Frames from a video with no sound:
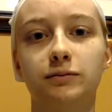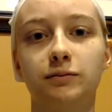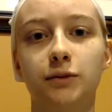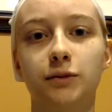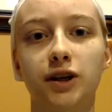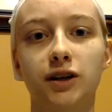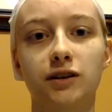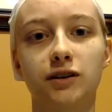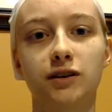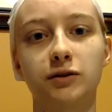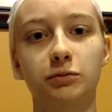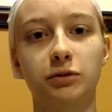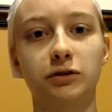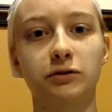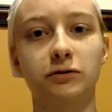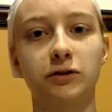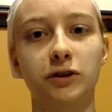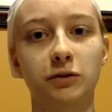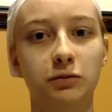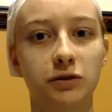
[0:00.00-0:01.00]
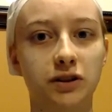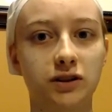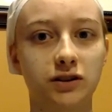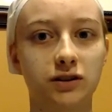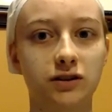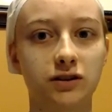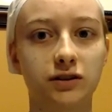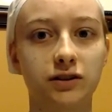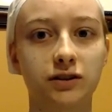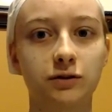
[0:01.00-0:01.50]
my current profile picture
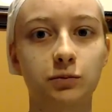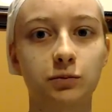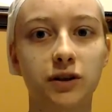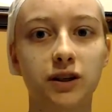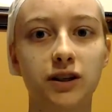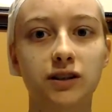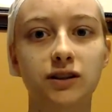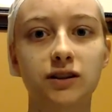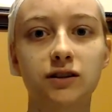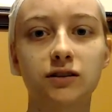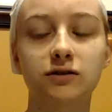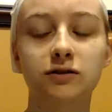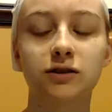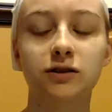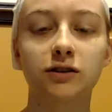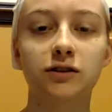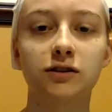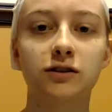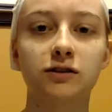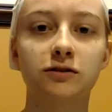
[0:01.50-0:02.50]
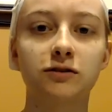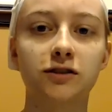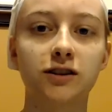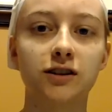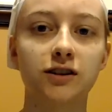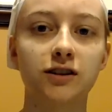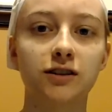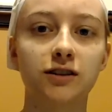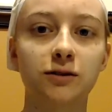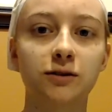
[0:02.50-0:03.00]
in a lot of places,
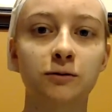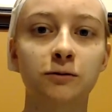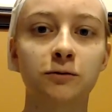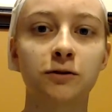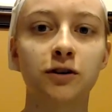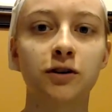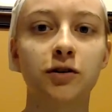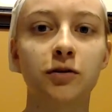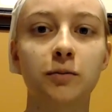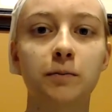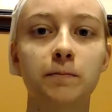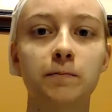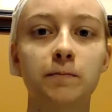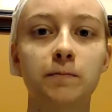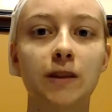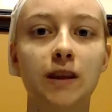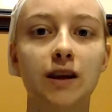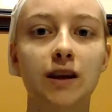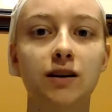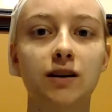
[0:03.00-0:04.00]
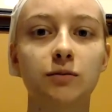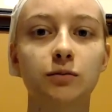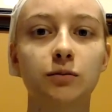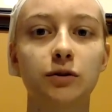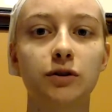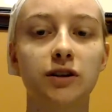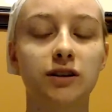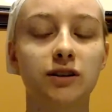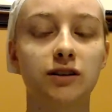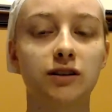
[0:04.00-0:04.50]
Philosophia from
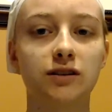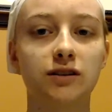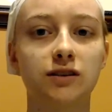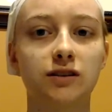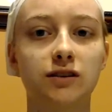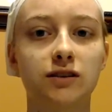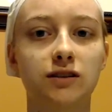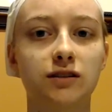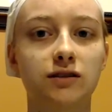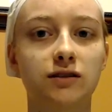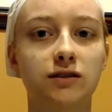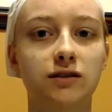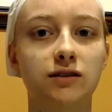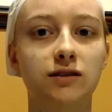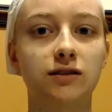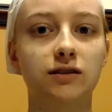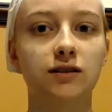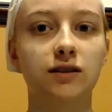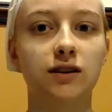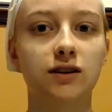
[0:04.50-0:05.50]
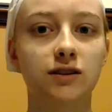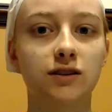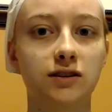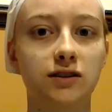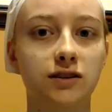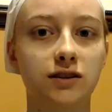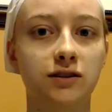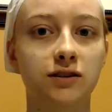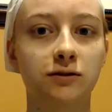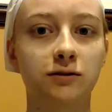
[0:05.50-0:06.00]
Boethius's
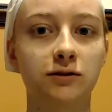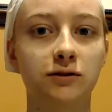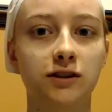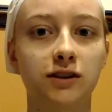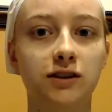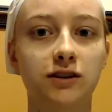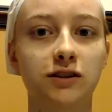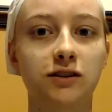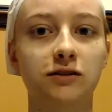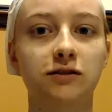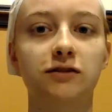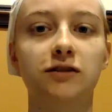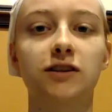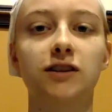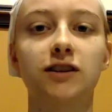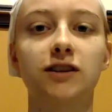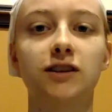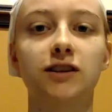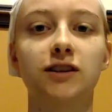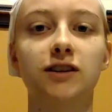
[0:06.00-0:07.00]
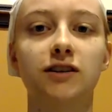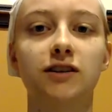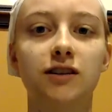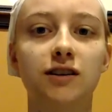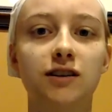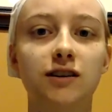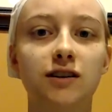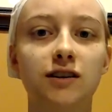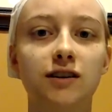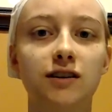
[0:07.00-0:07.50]
Consolation of Philosophy
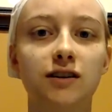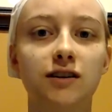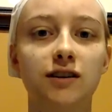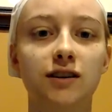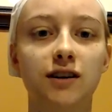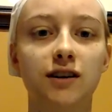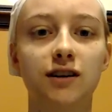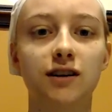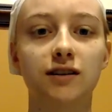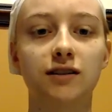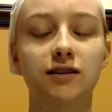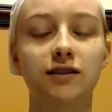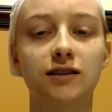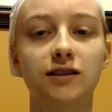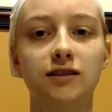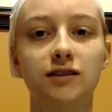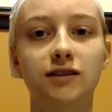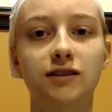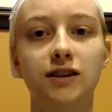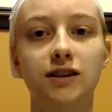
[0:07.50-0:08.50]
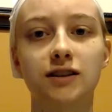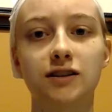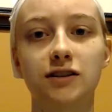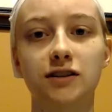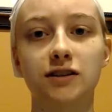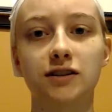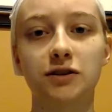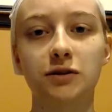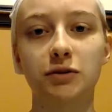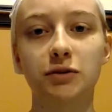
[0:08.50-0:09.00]
in the
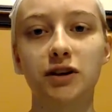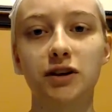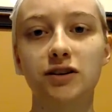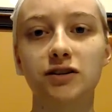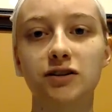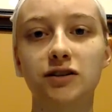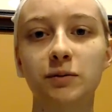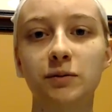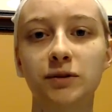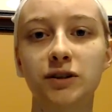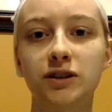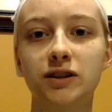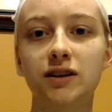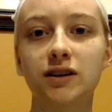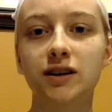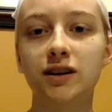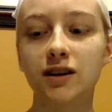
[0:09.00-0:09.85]
second manuscript.